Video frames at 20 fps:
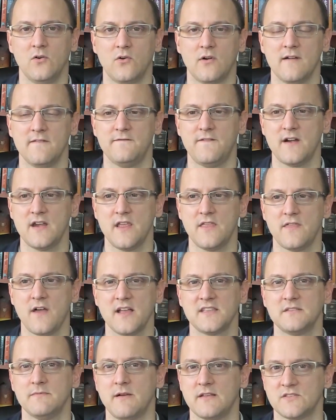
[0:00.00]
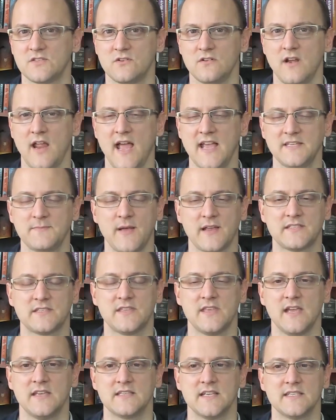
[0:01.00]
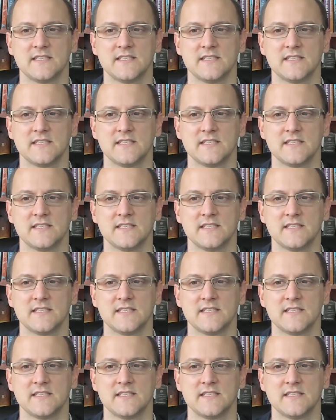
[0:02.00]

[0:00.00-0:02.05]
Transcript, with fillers: or have funny thoughts about certain aspects of things.